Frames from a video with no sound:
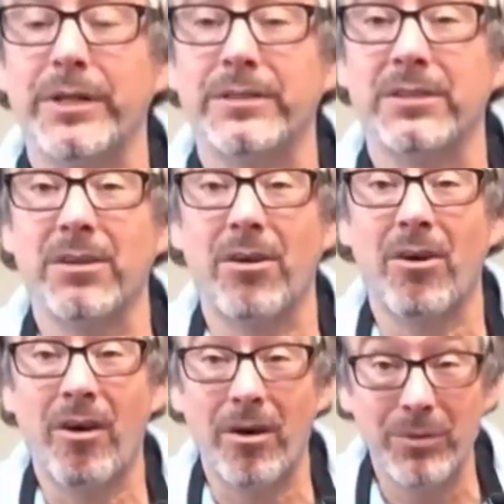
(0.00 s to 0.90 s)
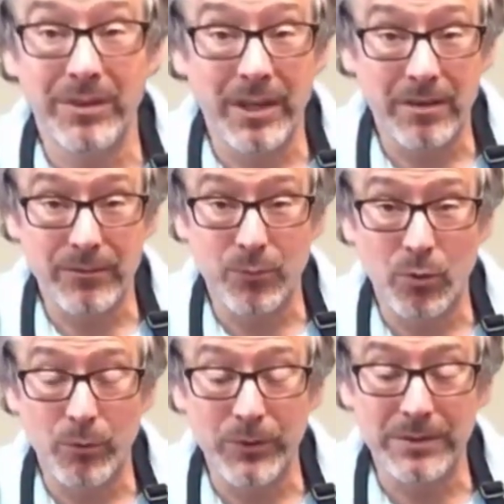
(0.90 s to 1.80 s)
is a car without
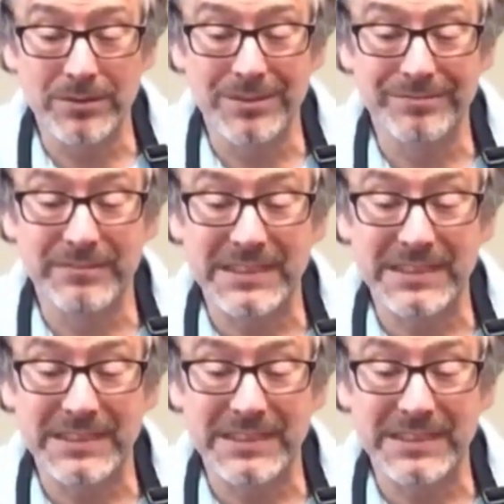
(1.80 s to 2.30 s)
4 wheels?